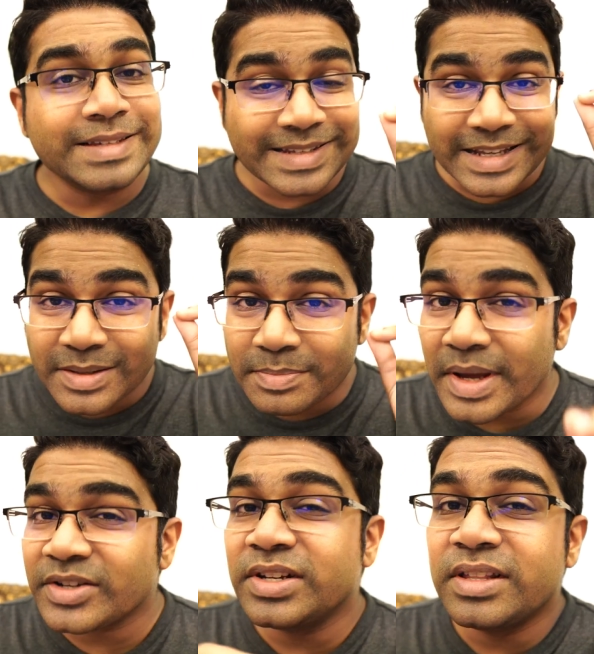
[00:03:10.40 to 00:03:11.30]
This is
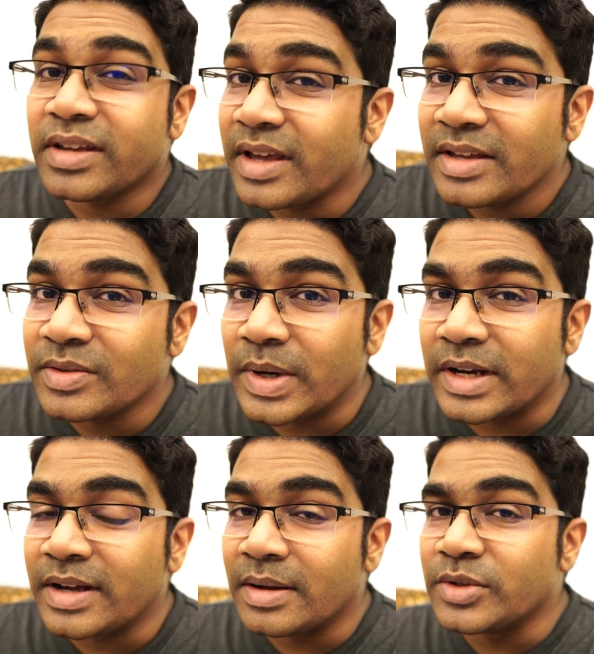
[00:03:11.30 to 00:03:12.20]
especially the case
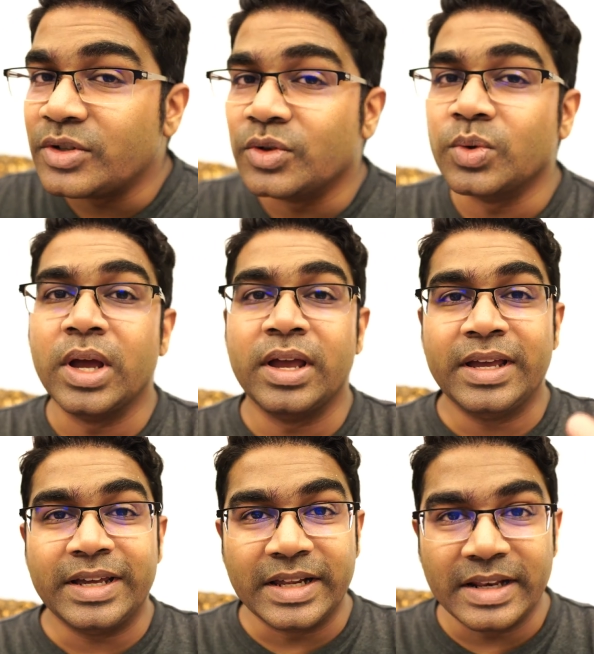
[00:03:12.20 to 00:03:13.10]
when it comes to
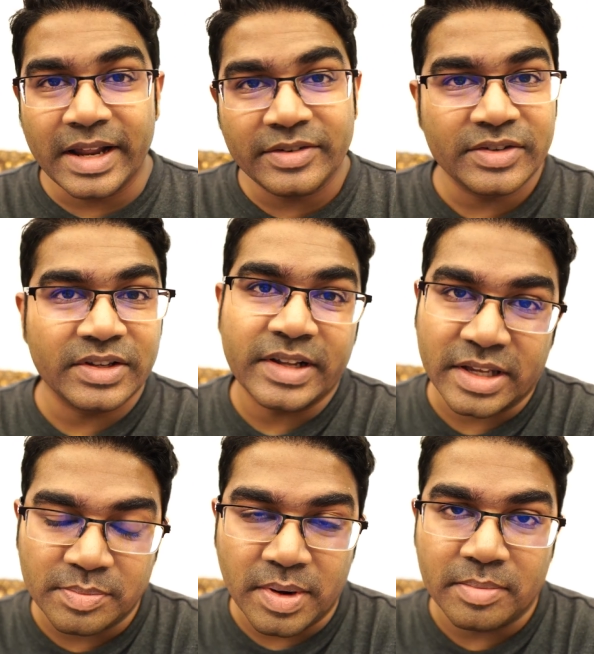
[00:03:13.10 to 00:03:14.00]
electricity
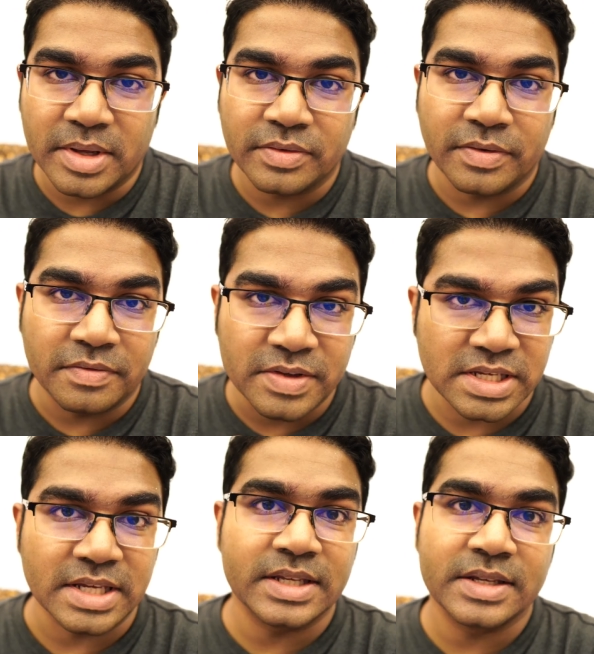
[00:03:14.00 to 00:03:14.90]
experiments for
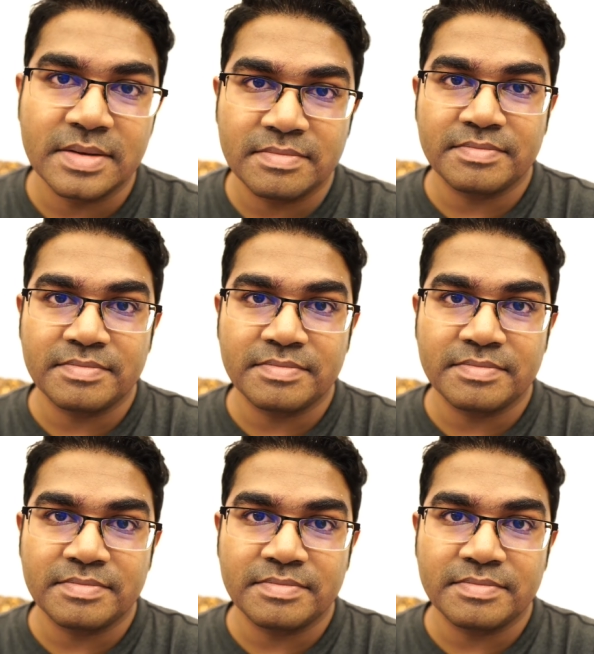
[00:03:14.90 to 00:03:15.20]
physics.